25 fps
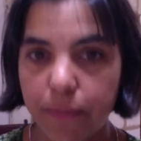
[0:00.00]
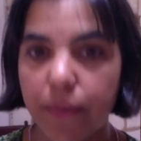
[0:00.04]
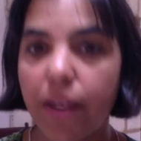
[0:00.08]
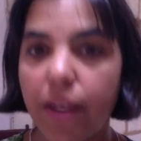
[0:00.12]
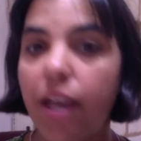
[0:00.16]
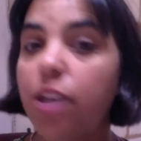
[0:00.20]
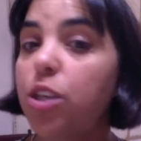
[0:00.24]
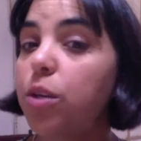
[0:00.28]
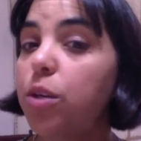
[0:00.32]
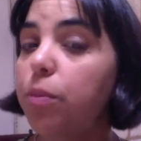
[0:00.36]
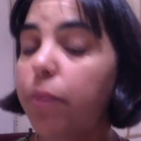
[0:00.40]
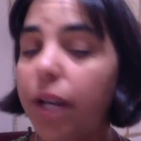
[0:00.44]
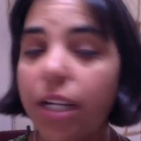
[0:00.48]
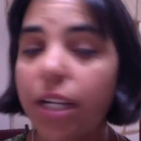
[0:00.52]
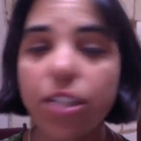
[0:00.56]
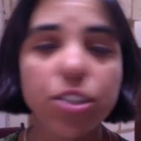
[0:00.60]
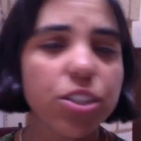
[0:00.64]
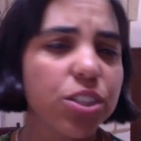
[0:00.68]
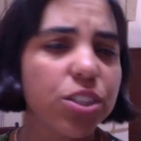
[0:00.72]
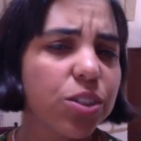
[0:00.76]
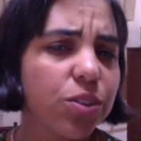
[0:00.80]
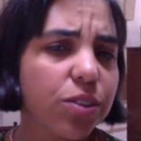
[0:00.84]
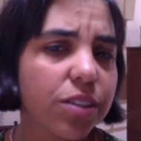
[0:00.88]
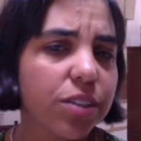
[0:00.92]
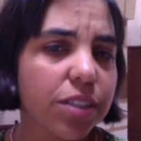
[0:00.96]
And you might
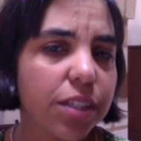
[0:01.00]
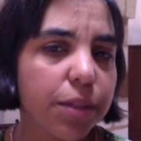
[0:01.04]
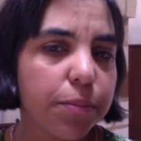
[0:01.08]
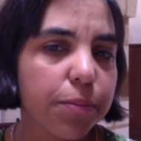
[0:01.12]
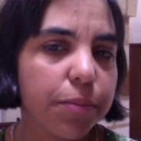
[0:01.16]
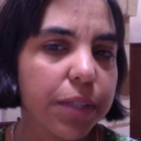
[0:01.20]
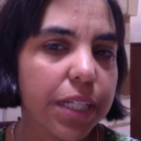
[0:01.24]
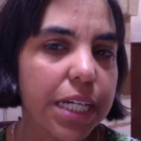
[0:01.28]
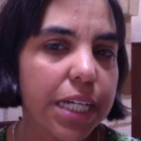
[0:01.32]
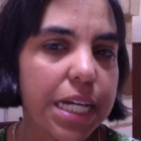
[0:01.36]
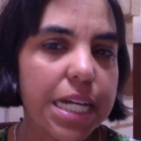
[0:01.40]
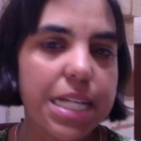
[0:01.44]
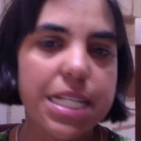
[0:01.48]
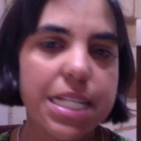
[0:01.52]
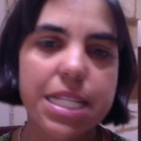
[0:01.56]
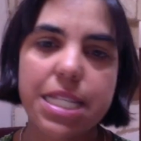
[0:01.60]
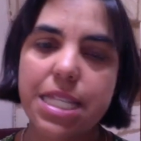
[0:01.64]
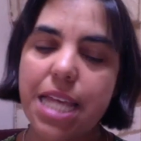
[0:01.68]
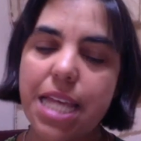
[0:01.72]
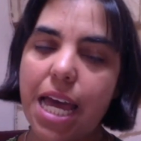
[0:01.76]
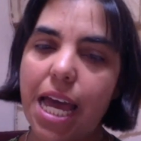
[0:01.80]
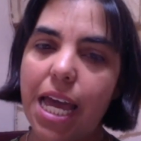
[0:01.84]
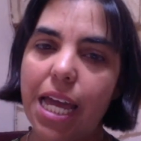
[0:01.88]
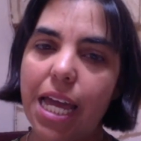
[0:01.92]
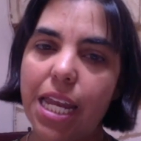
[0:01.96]
choose some place
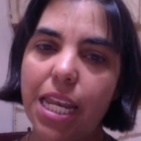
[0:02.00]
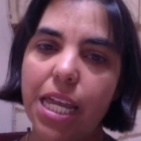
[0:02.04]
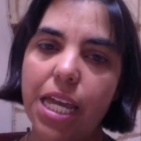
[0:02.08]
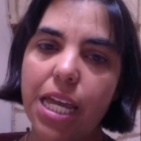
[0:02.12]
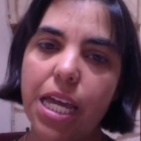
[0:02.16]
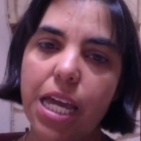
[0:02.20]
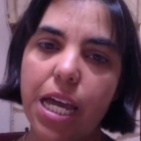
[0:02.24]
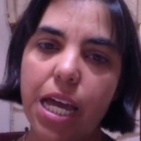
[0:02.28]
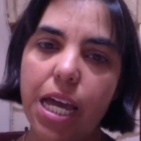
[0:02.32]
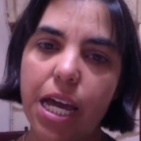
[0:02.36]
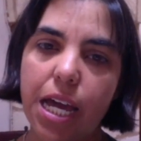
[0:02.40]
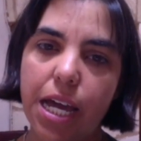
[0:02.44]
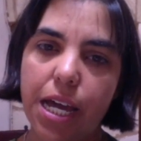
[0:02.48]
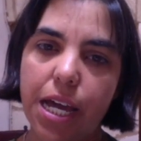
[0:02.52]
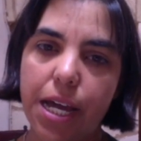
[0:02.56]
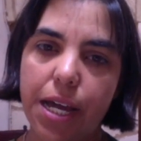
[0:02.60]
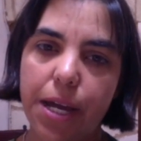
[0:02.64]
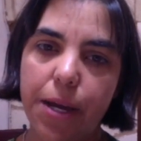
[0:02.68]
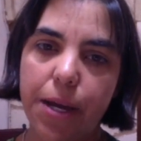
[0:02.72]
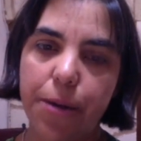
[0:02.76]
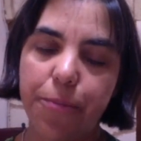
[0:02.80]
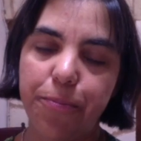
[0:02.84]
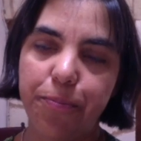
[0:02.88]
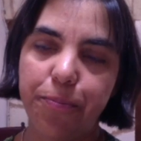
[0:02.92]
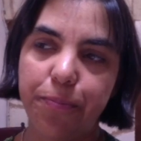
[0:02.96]
that
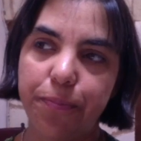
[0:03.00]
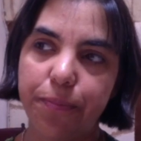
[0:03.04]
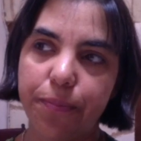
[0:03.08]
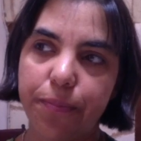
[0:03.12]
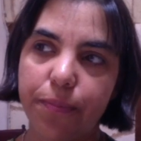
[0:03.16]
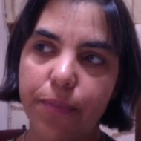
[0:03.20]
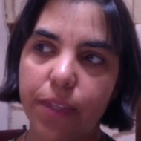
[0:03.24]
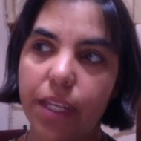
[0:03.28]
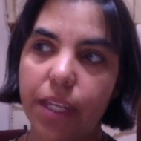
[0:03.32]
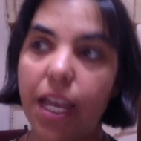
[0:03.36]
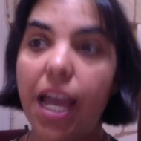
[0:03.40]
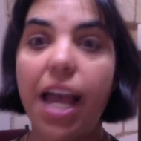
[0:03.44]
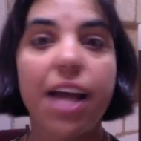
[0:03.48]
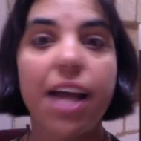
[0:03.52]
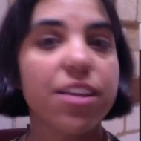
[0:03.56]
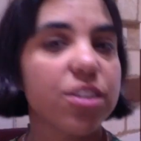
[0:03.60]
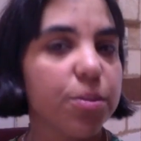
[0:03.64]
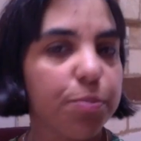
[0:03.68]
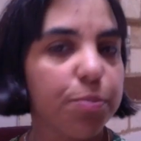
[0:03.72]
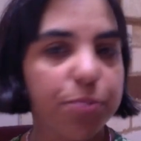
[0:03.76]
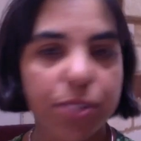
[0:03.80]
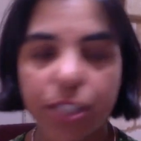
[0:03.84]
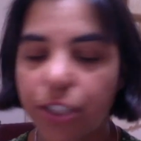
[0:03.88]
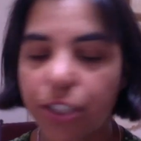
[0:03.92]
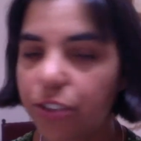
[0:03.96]
has a
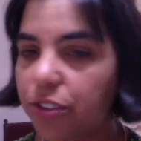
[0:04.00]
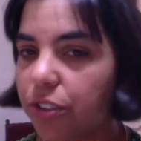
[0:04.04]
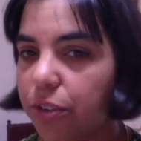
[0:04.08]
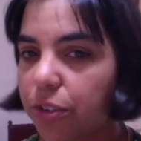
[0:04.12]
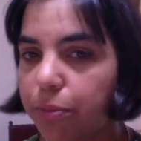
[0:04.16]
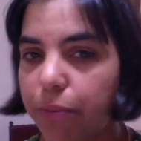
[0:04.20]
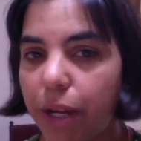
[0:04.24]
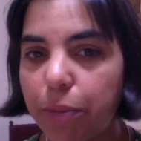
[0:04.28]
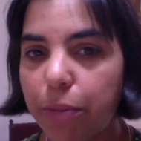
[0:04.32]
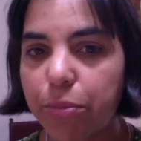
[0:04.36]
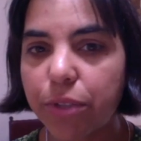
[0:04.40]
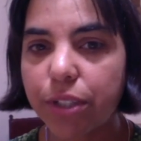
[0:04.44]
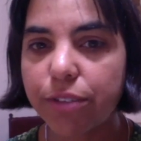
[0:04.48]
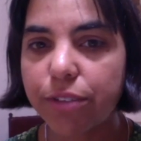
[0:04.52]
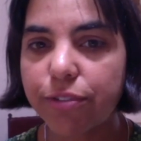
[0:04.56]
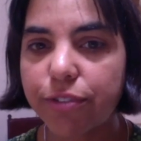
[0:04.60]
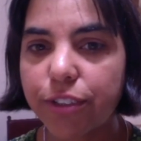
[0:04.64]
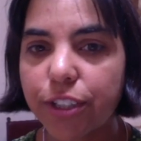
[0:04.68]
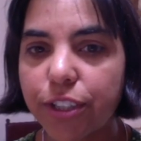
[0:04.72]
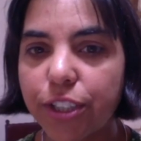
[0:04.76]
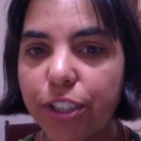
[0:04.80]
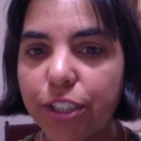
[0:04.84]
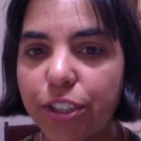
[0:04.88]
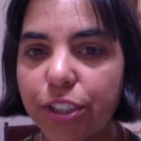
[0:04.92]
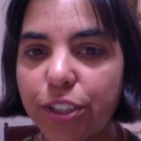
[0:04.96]
particular memory for
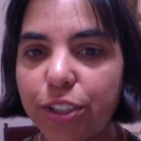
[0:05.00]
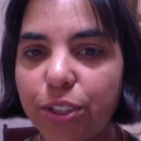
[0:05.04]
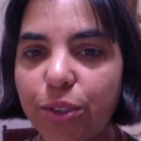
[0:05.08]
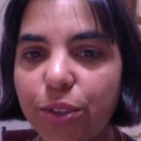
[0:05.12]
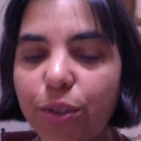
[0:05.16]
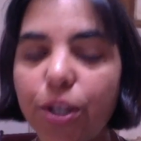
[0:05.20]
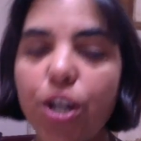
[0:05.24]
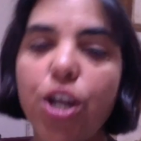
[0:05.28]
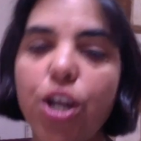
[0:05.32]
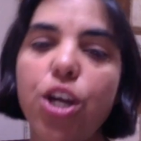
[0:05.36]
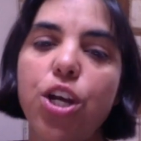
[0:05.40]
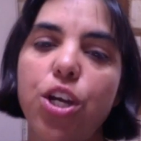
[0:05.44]
you.